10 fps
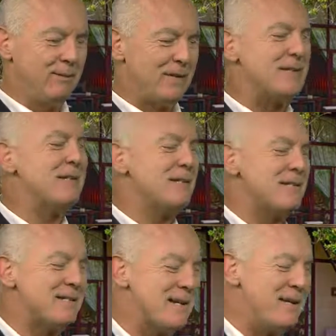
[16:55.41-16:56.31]
There's
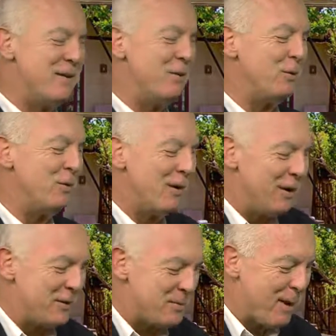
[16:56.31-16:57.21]
a saying,
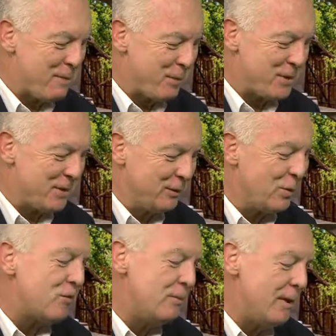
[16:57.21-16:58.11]
a smart person
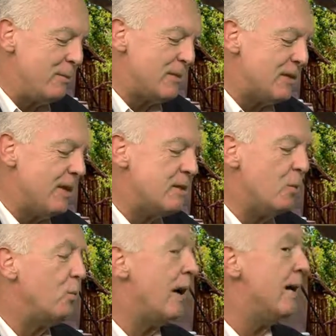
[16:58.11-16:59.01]
learns from their mistakes,
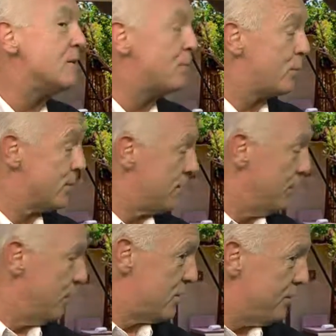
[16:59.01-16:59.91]
a wise
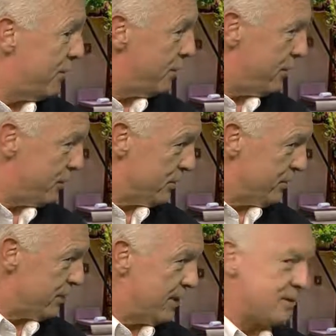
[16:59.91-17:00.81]
person learns from other people's
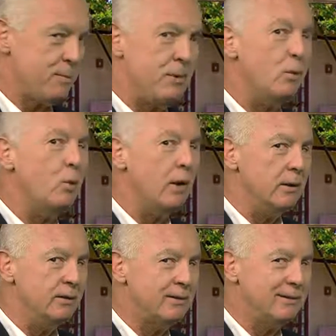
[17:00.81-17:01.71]
mistakes. Be
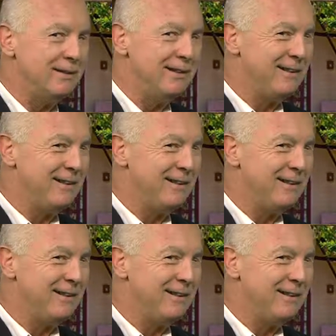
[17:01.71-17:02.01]
wise.